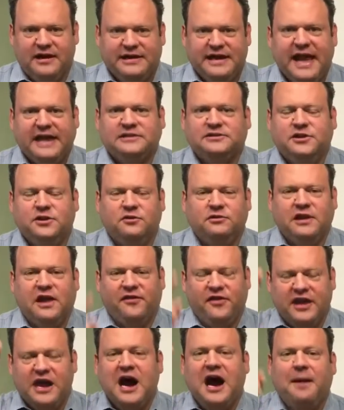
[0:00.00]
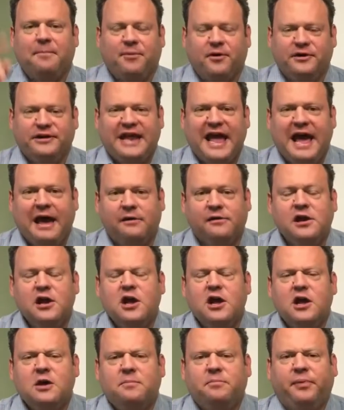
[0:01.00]
next to you, nothing up or down.
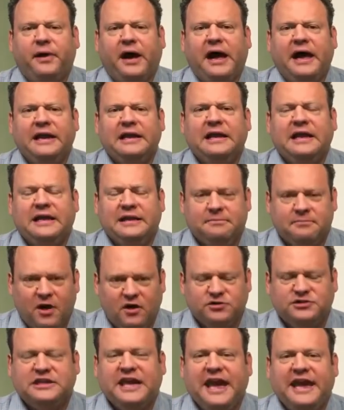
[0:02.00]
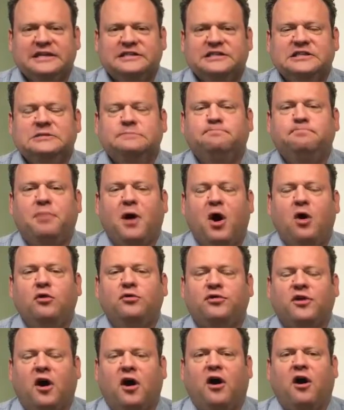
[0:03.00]
But in most cases,
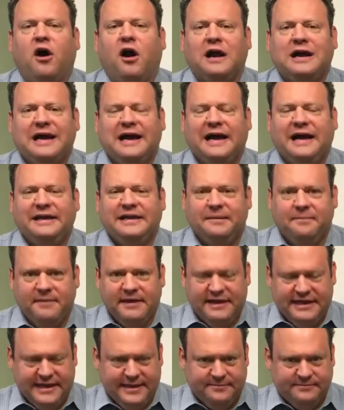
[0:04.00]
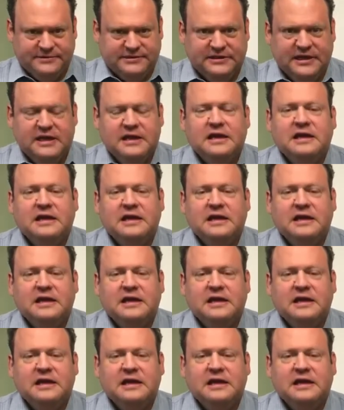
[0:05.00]
both are condominiums.